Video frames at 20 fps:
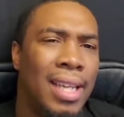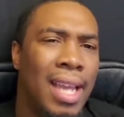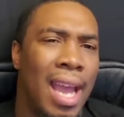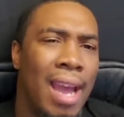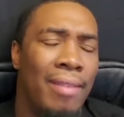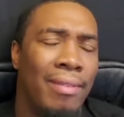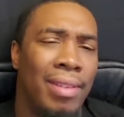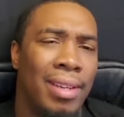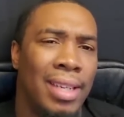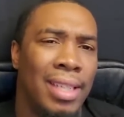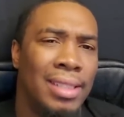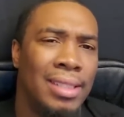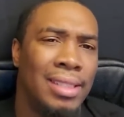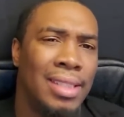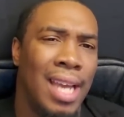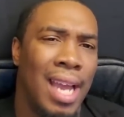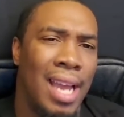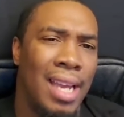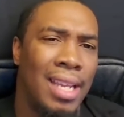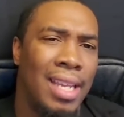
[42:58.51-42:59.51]
Calvin this
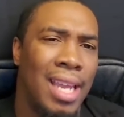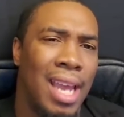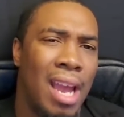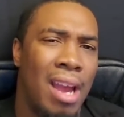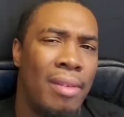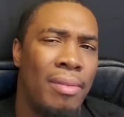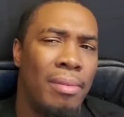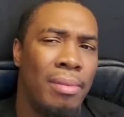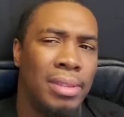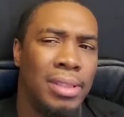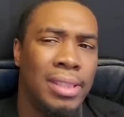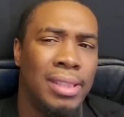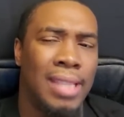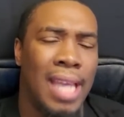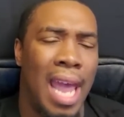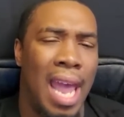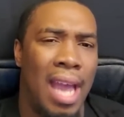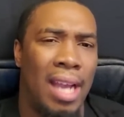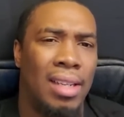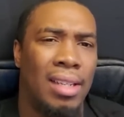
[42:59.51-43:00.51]
time, Calvin was
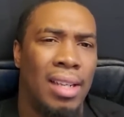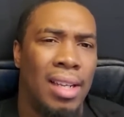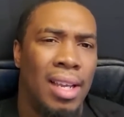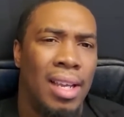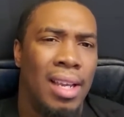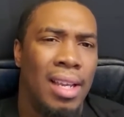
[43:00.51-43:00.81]
stacked.